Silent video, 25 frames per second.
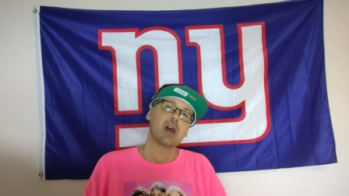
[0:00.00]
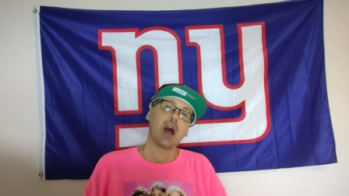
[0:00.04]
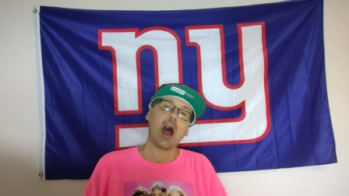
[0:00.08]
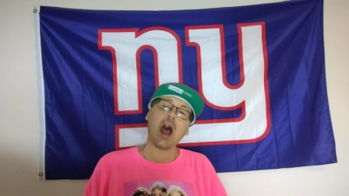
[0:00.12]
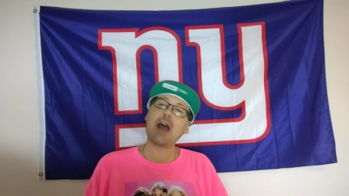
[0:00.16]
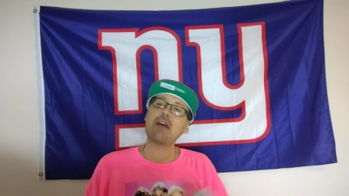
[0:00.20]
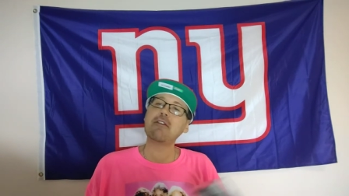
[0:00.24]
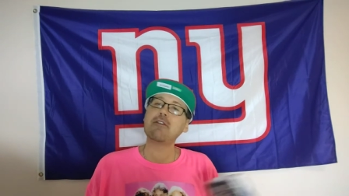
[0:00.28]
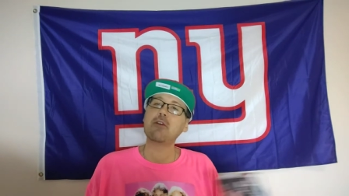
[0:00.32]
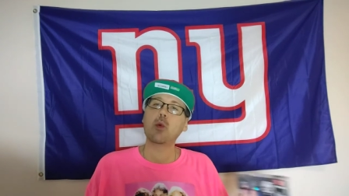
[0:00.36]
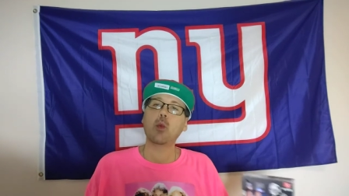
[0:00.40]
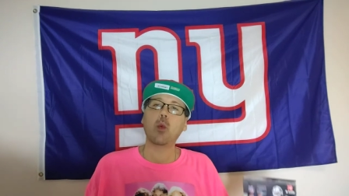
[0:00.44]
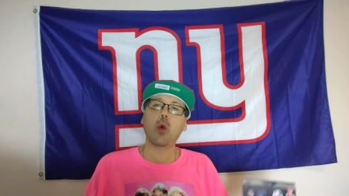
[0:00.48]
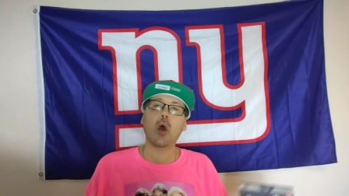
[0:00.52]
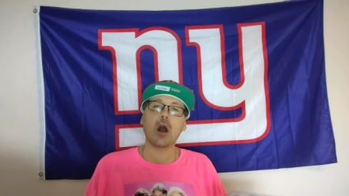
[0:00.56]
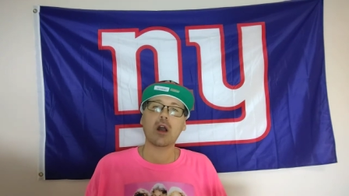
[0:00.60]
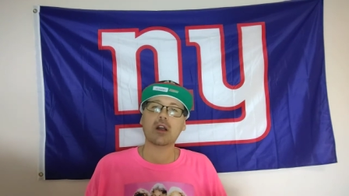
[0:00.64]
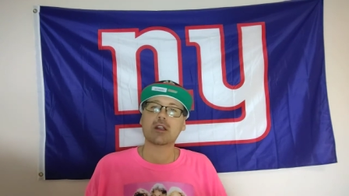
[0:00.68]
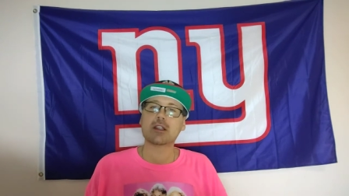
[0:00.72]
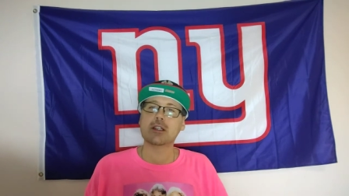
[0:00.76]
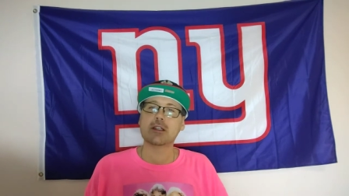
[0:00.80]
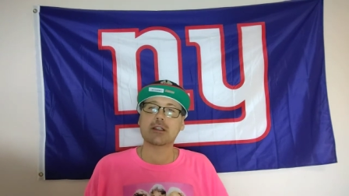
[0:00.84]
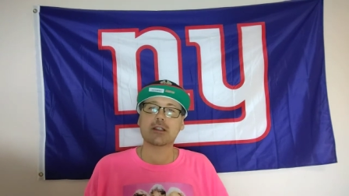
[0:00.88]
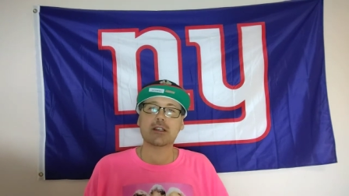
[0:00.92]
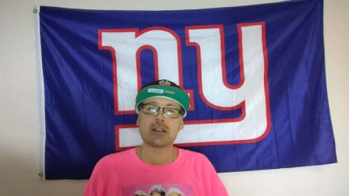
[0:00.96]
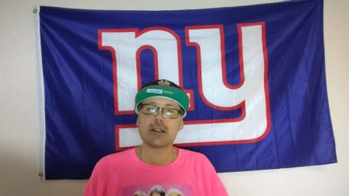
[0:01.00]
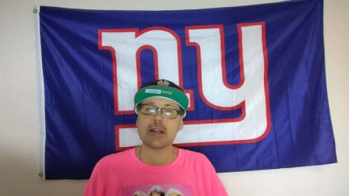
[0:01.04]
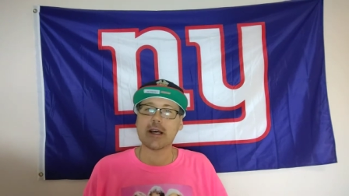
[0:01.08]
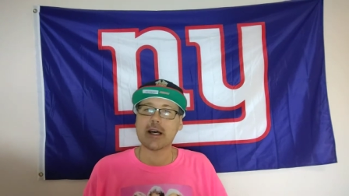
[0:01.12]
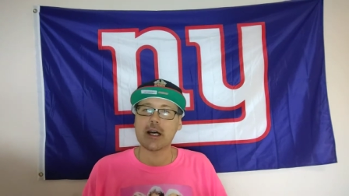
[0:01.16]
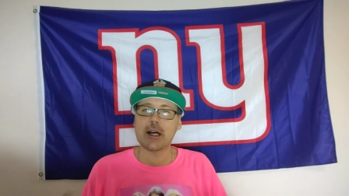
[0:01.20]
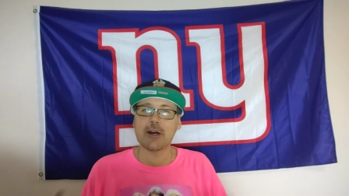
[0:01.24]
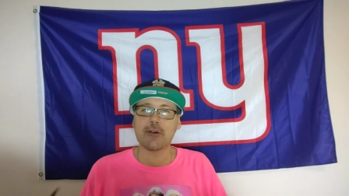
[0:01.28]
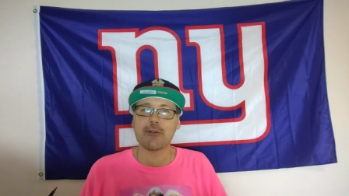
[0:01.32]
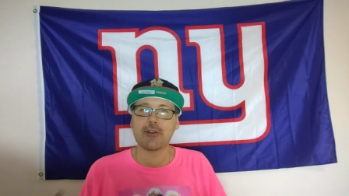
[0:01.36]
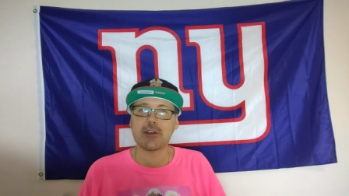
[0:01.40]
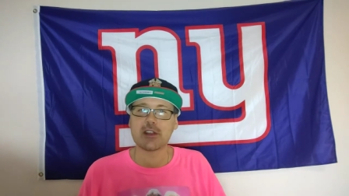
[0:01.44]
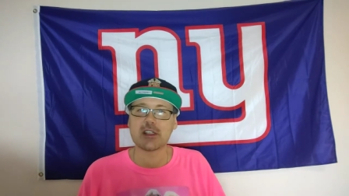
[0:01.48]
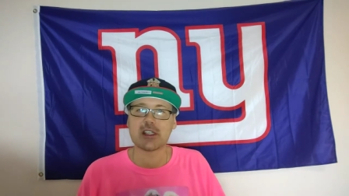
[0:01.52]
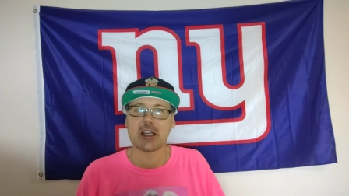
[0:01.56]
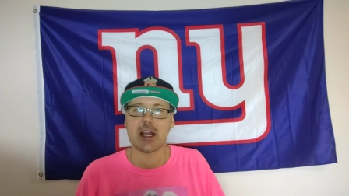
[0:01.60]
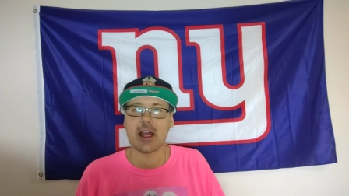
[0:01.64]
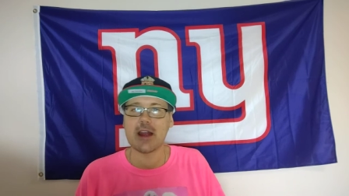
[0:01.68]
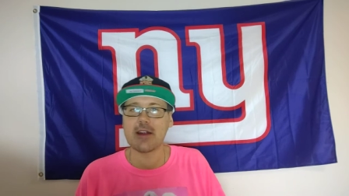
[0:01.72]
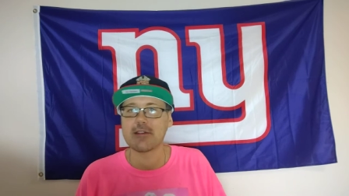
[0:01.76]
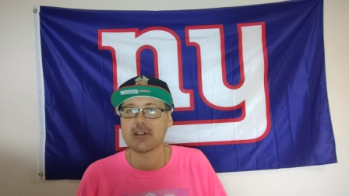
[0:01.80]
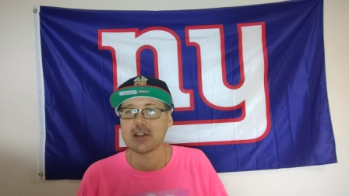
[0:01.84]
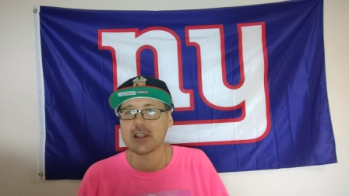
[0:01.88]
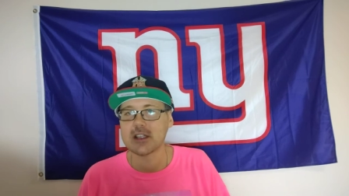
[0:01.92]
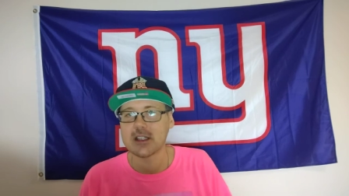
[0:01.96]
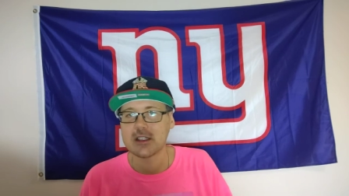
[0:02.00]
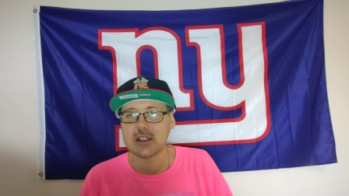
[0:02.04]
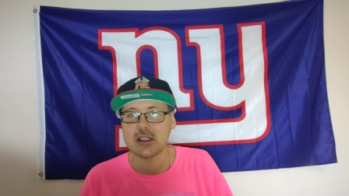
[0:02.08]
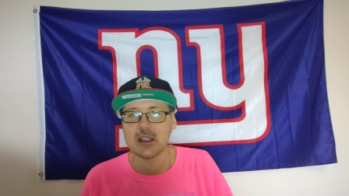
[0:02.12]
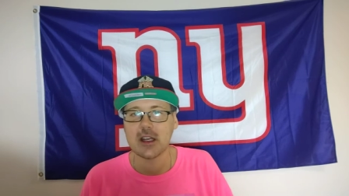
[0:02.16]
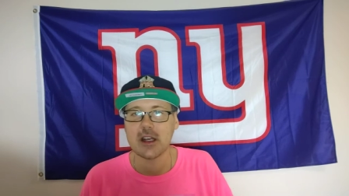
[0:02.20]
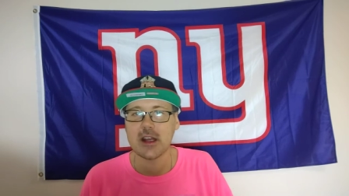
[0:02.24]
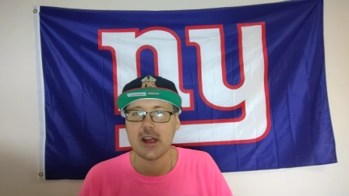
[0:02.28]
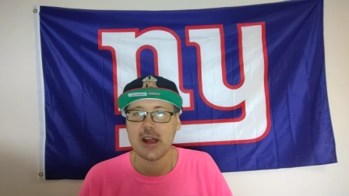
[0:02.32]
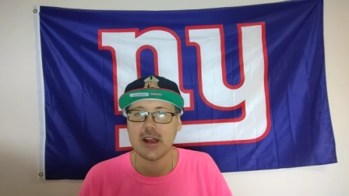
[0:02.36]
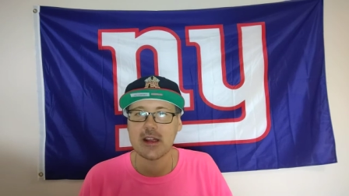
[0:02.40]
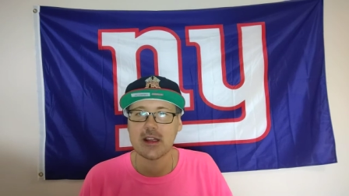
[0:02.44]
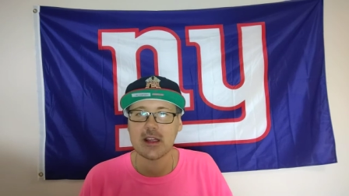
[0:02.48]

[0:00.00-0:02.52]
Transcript: I haven't walked into the office and everything today.